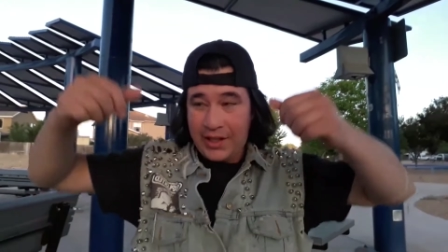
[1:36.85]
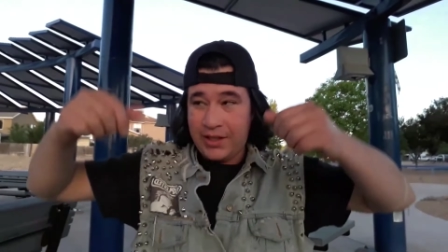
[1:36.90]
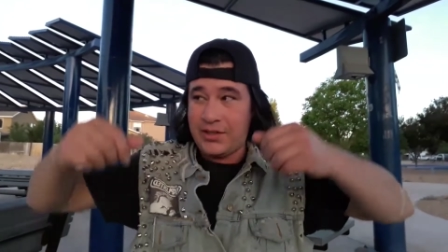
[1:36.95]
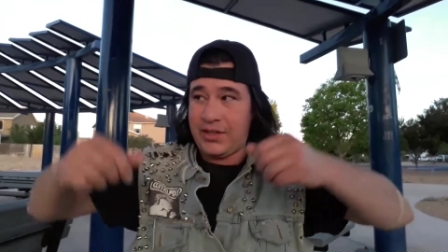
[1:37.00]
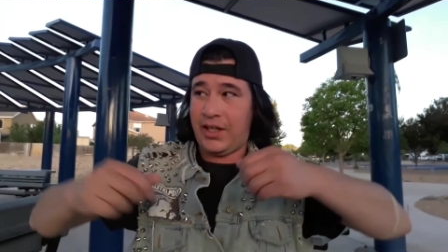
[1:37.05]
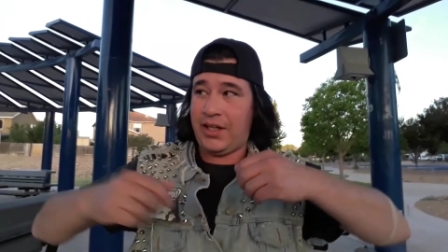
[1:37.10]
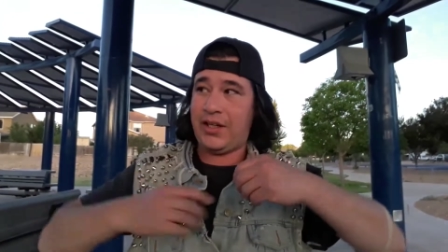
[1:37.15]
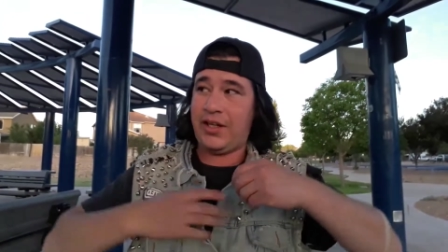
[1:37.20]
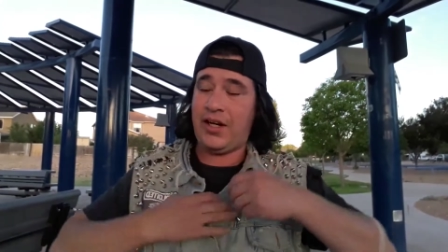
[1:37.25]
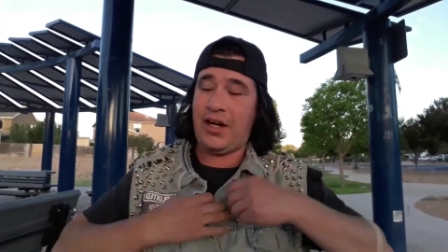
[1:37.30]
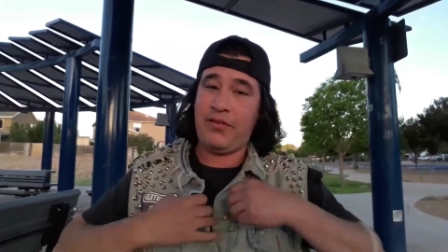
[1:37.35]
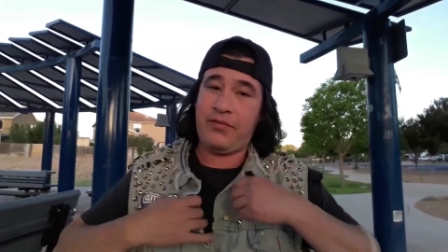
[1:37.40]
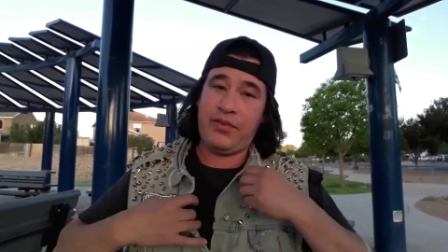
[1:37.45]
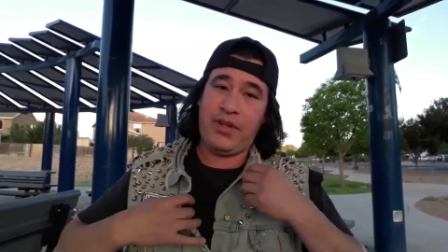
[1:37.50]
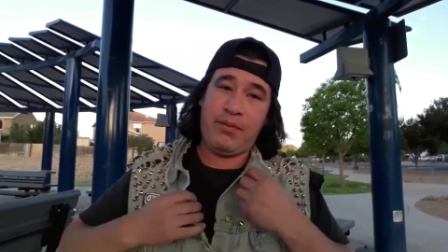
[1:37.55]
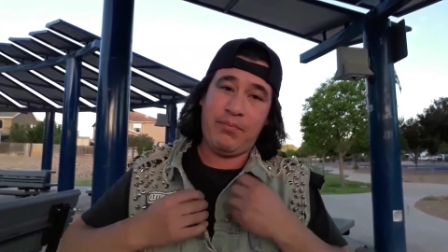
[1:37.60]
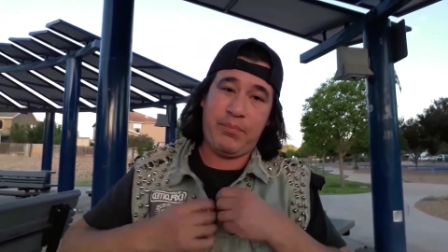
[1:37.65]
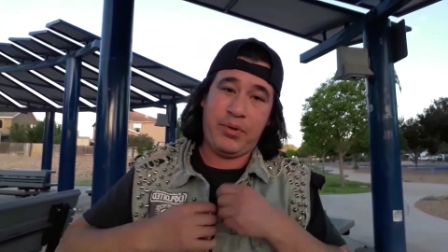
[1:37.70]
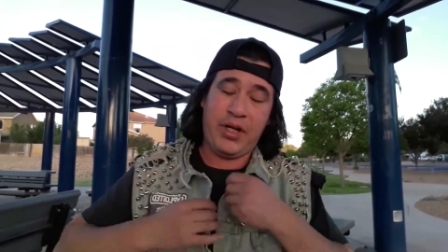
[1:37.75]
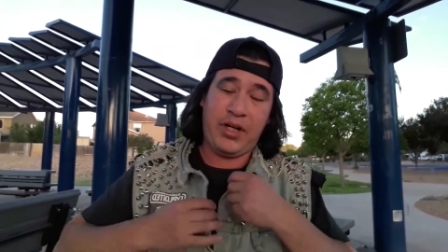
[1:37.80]
take it off
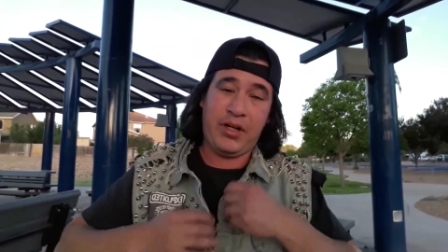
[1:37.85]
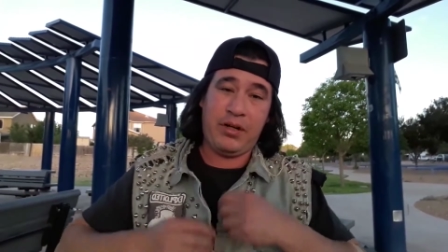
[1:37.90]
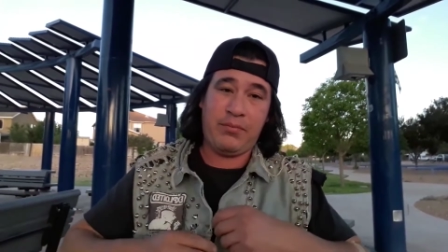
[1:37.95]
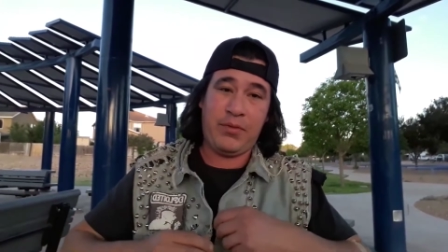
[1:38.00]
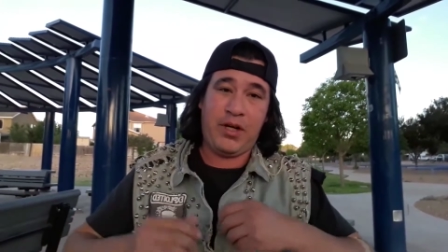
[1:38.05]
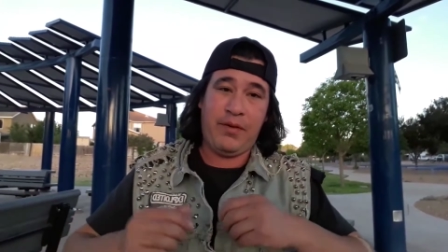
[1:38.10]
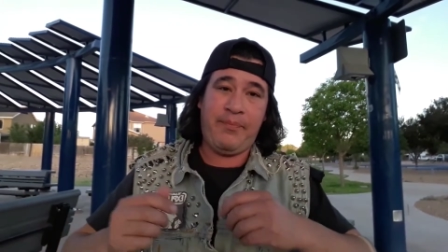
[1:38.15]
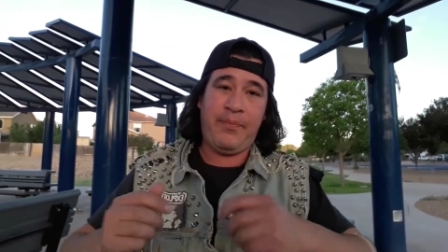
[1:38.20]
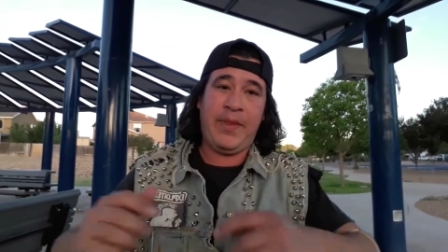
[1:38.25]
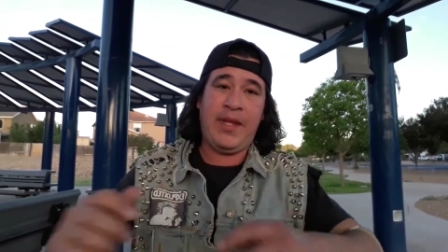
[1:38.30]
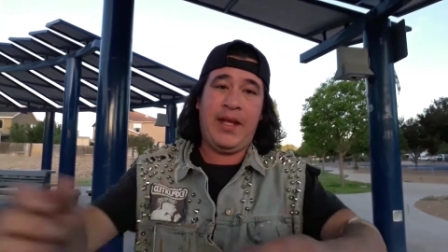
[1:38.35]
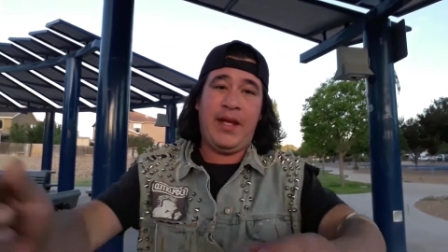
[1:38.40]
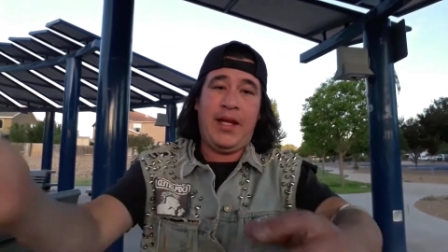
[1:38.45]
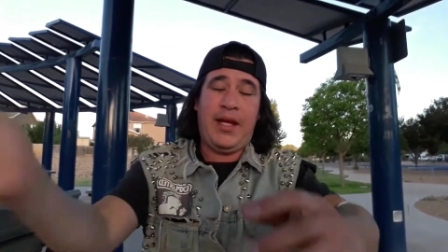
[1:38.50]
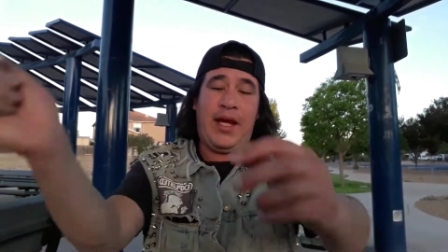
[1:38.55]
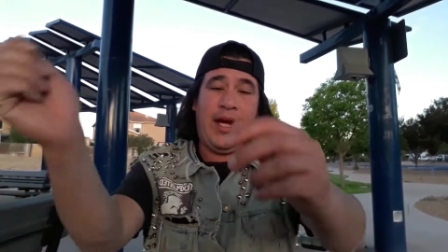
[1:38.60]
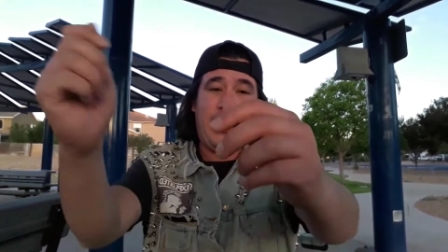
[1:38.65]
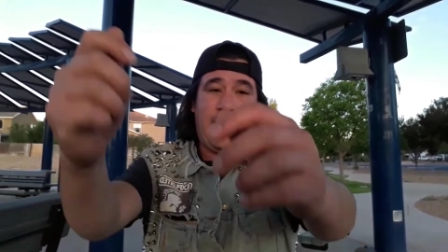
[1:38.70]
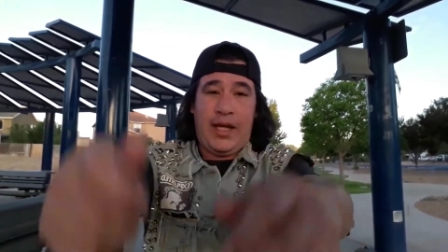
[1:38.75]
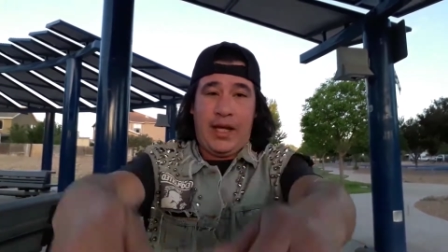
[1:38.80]
then button them up
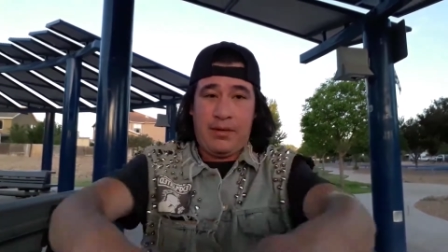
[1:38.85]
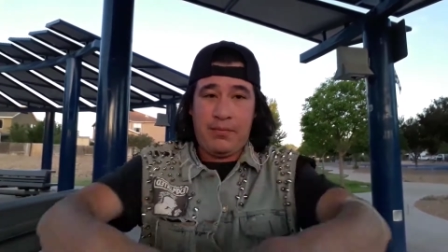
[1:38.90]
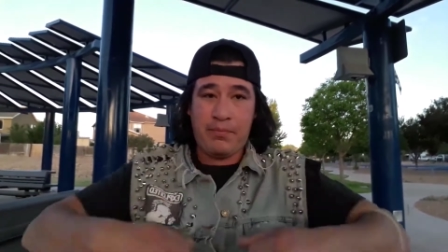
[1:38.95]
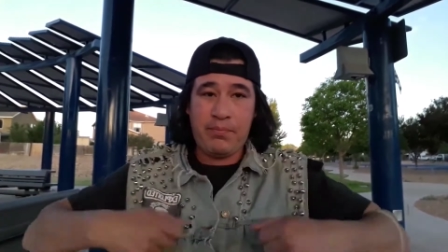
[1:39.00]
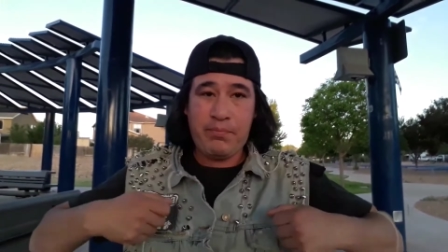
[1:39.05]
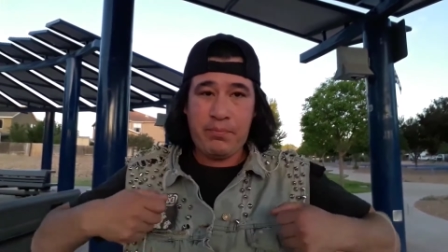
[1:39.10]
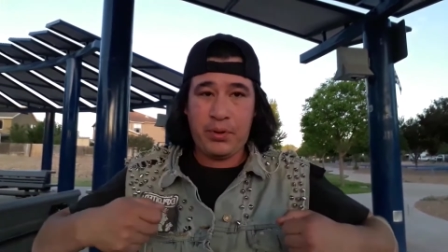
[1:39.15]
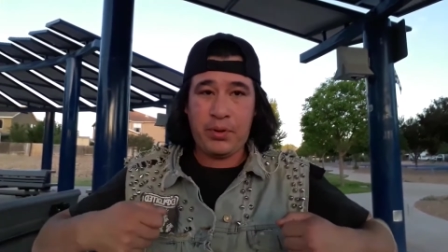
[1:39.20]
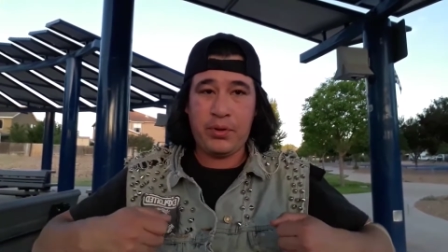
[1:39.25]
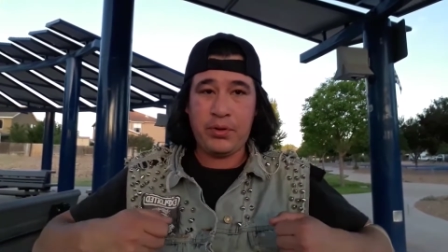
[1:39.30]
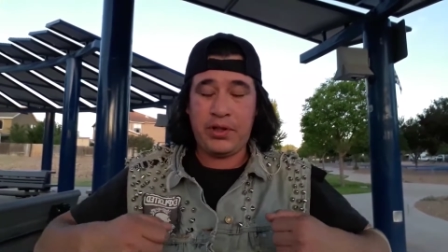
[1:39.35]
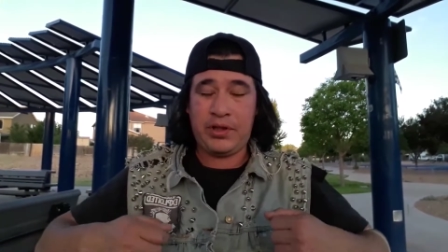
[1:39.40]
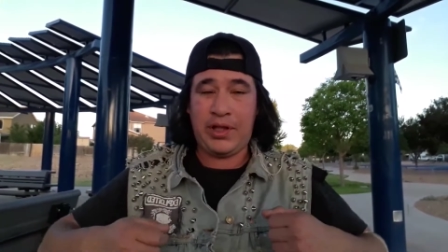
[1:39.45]
and then pull